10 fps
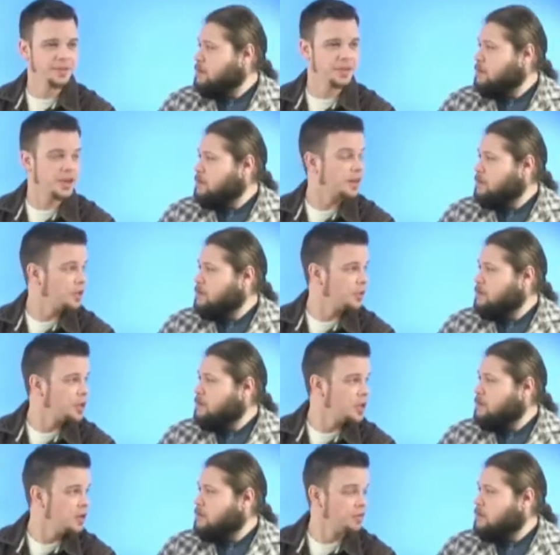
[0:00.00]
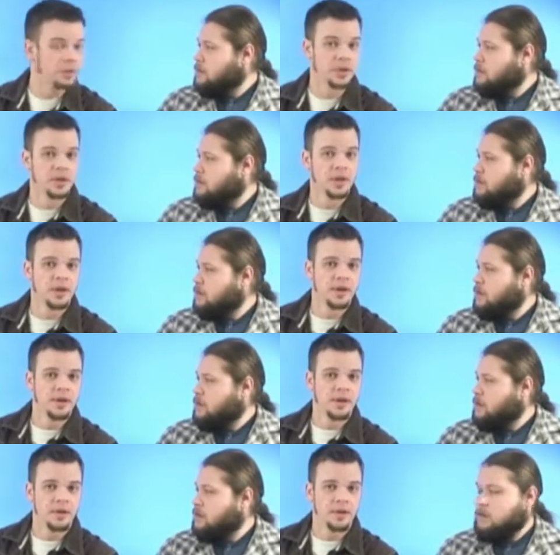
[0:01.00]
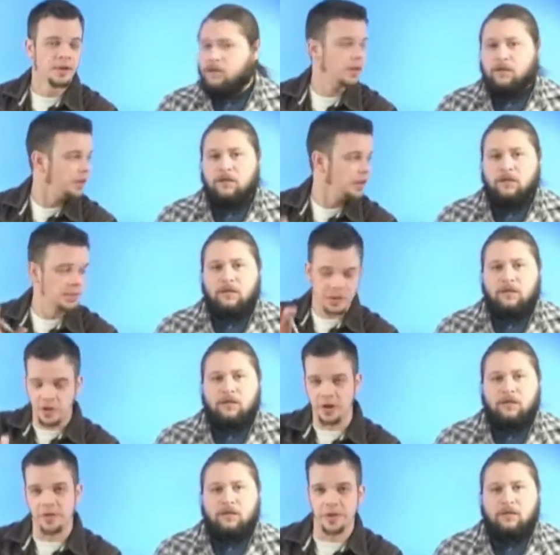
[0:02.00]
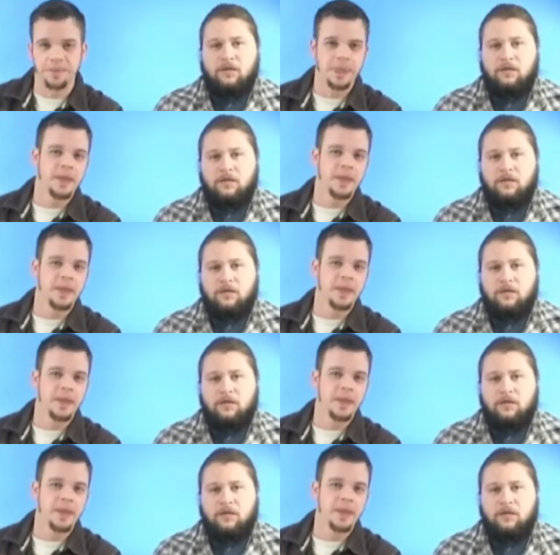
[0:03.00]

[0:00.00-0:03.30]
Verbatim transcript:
Speaker 1: Well, not you alone. Let me start over.